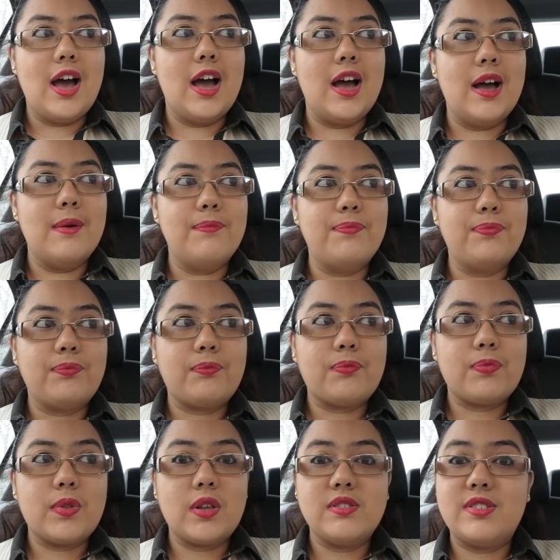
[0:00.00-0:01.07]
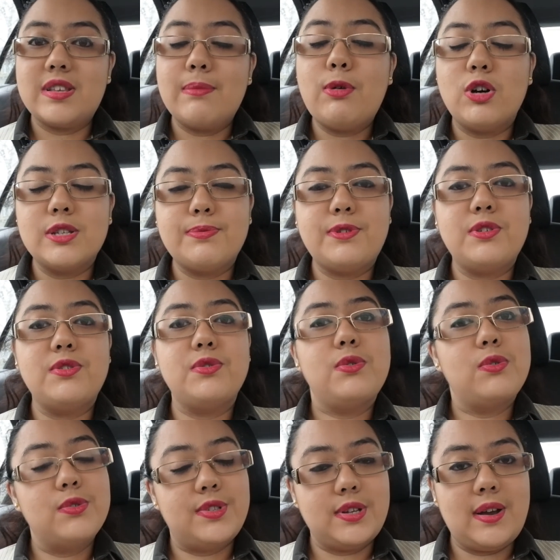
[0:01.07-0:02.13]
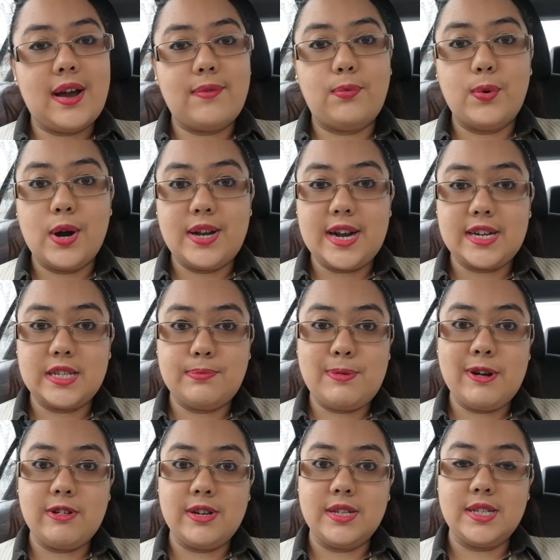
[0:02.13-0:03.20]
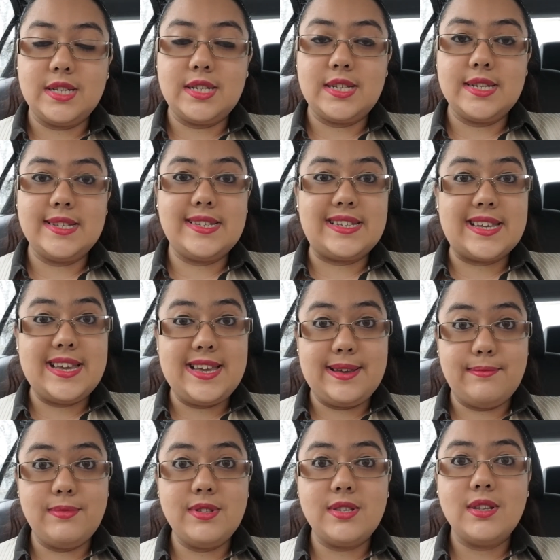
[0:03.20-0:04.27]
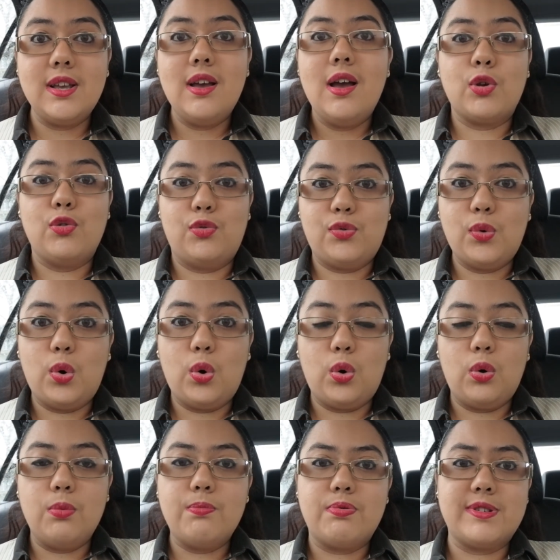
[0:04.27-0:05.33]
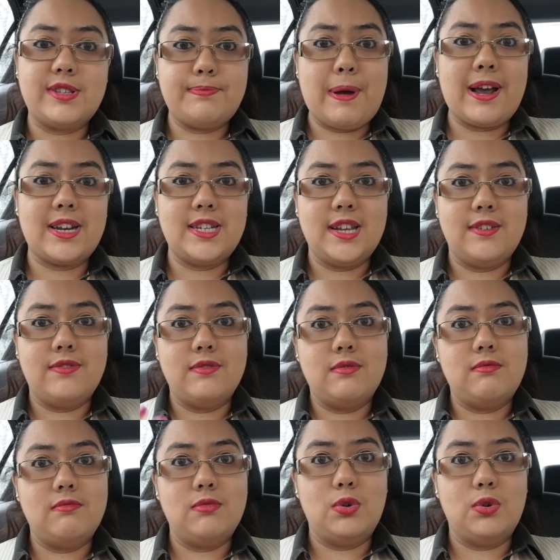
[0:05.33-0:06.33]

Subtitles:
Some hospitals also have work experience schemes for prospective